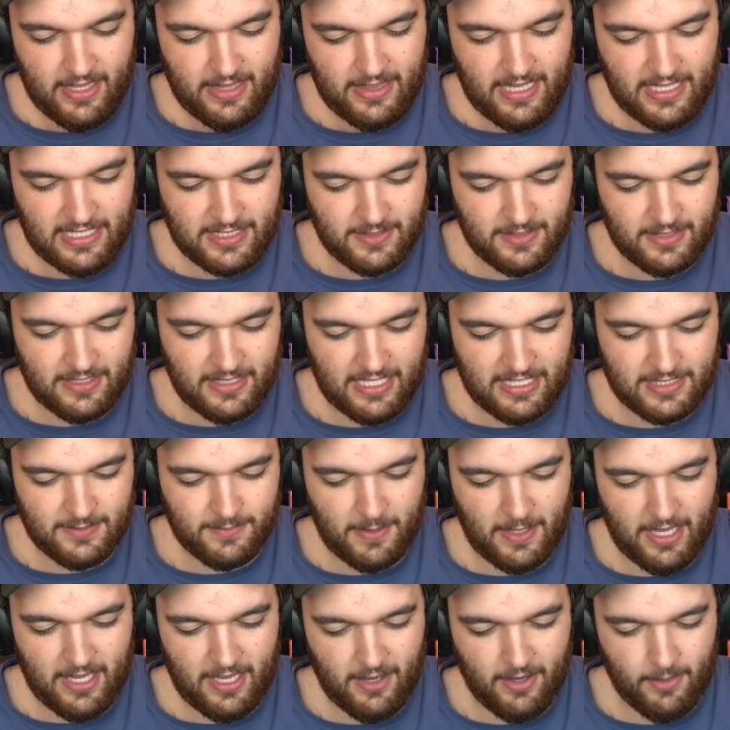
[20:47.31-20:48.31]
That's that's
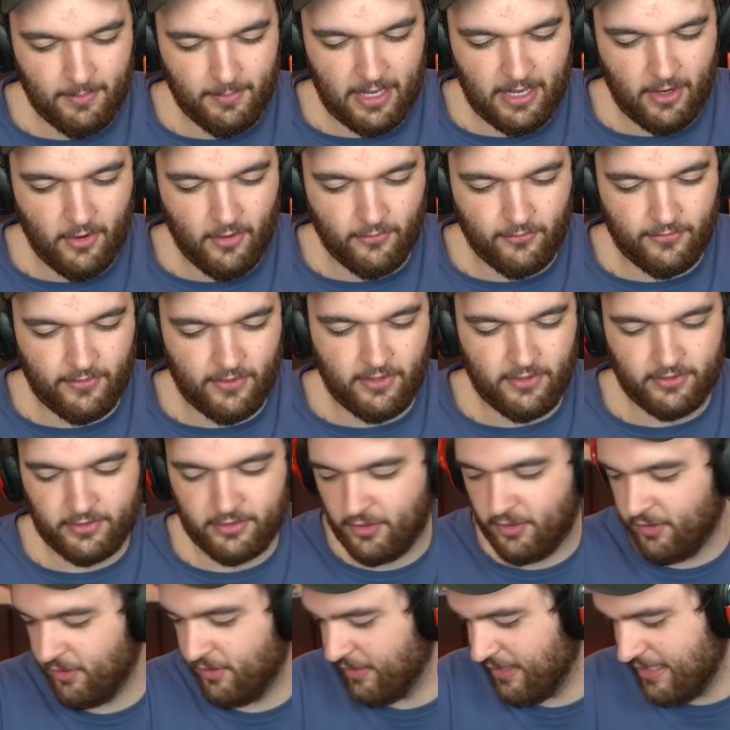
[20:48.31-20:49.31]
my my overall
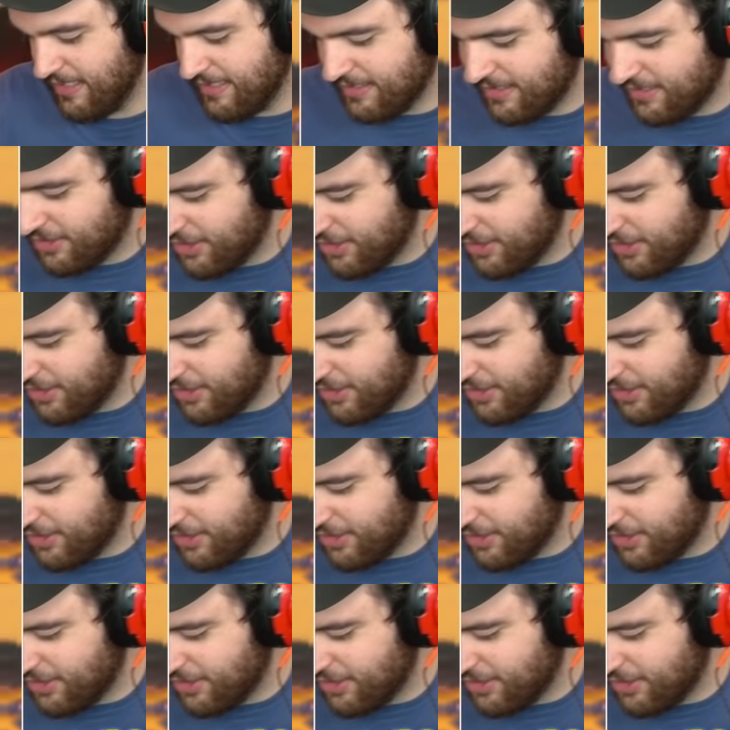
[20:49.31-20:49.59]
goal is